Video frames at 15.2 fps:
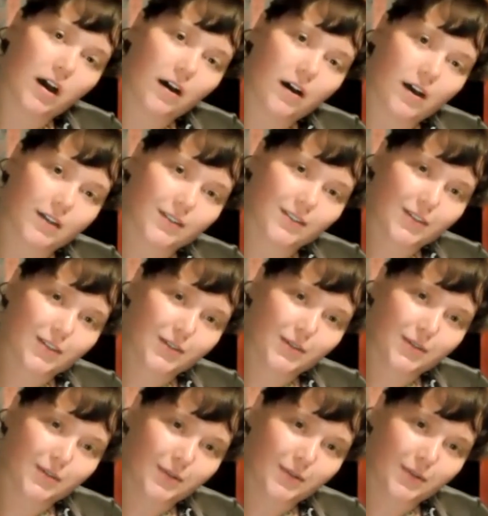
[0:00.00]

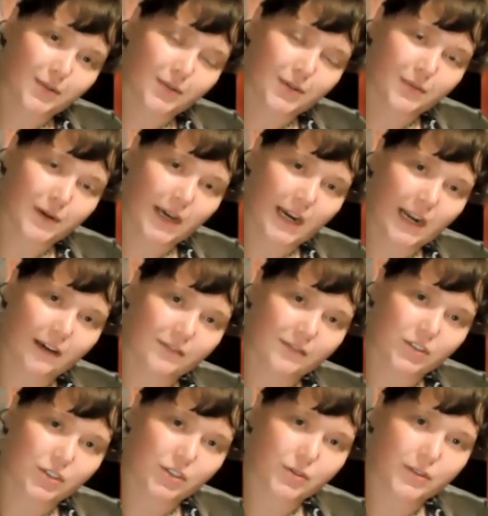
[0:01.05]
Onto the red
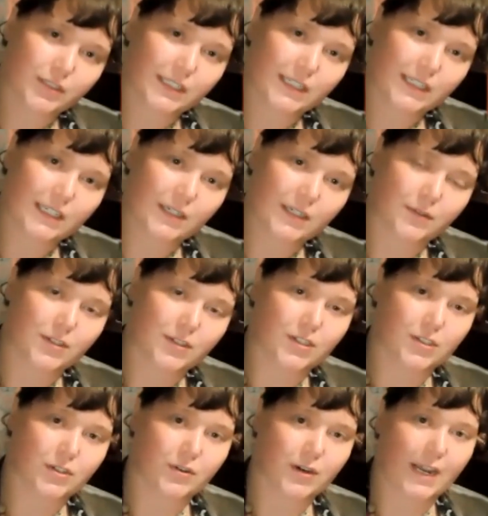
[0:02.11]
Aventurine, which
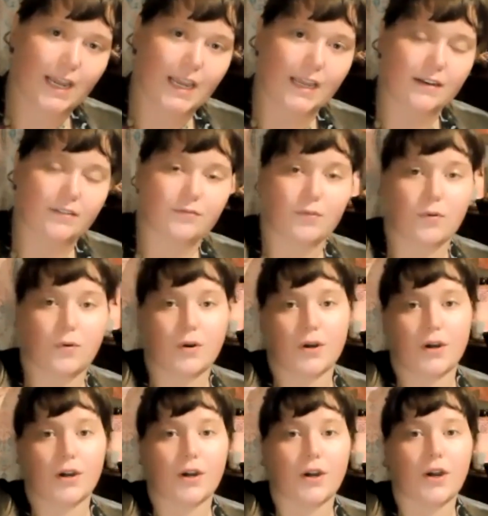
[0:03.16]
is great
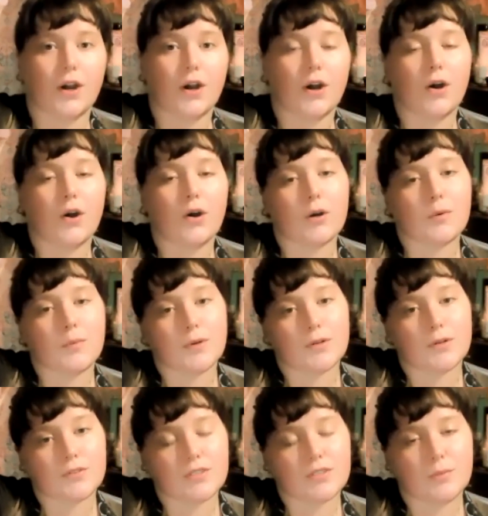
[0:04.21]
for
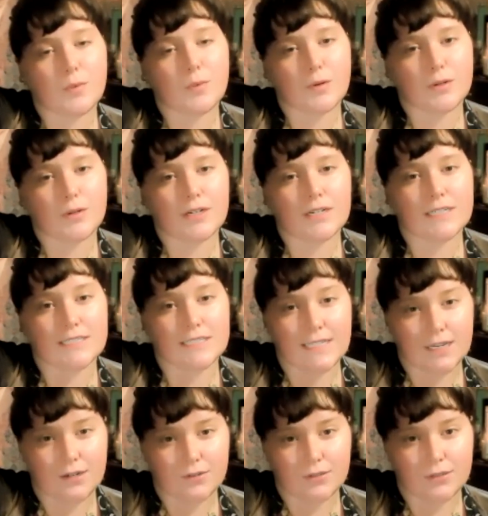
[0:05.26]
hormonal support,
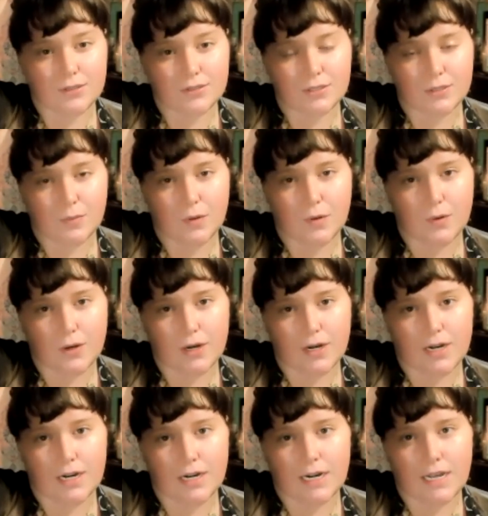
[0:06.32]
sacral
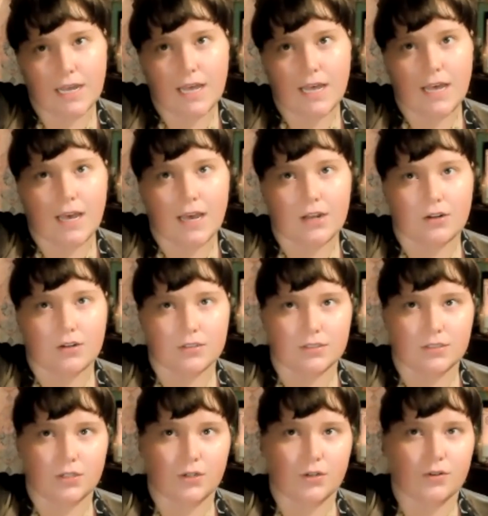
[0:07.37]
support, and
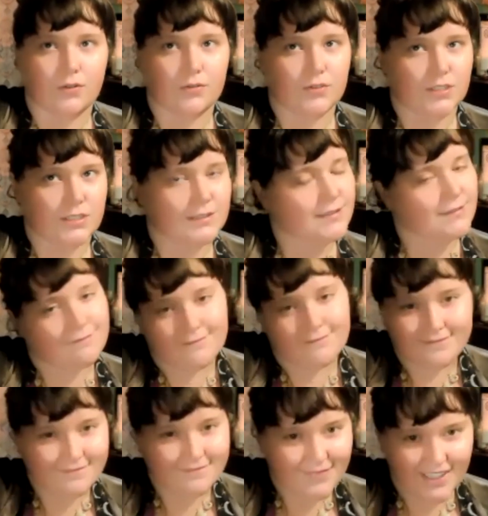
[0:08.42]
also just
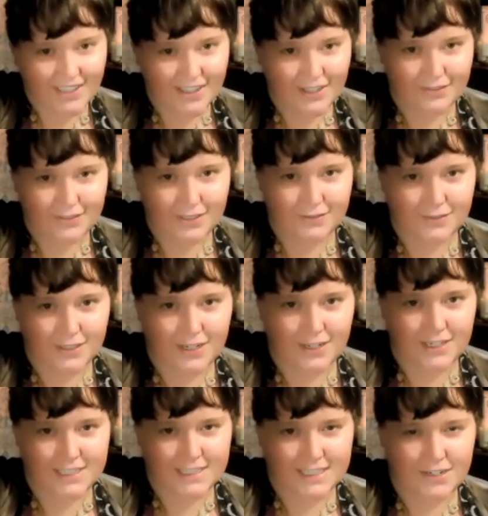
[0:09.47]
lovely for
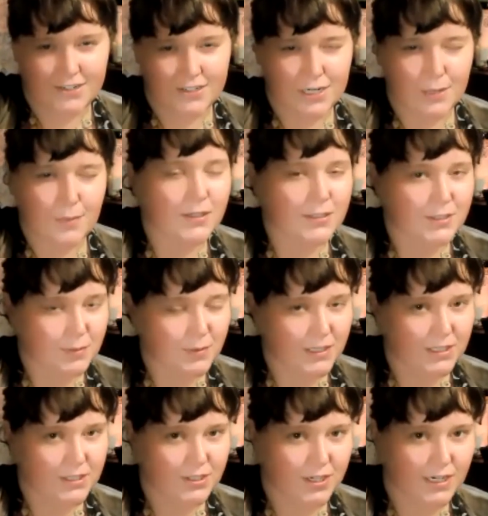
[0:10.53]
Aries energy. I'm also
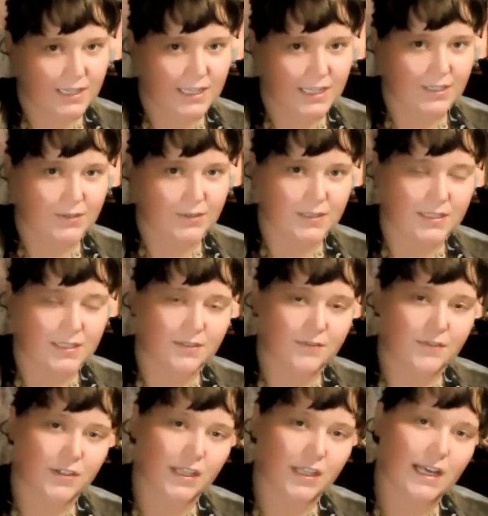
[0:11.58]
pretty sure I used this
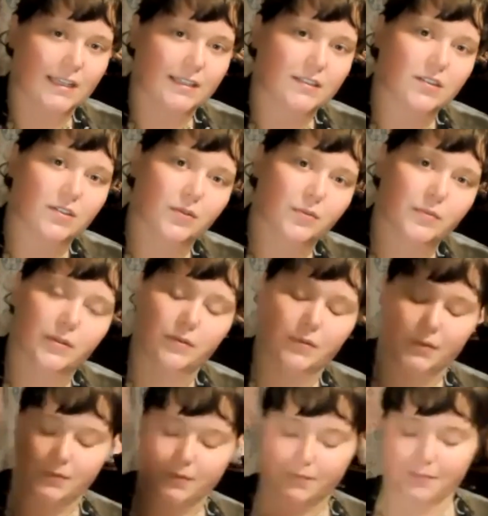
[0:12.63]
for the last new
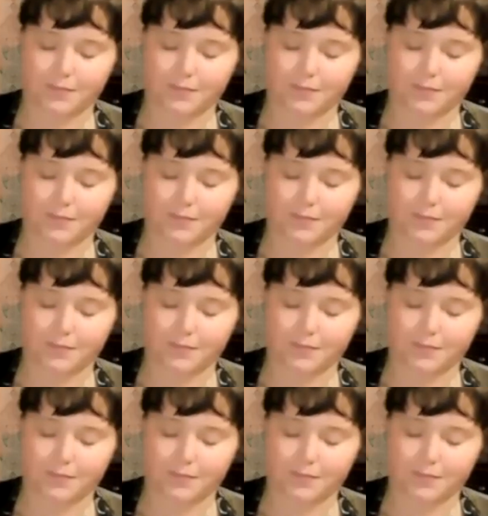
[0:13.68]
moon.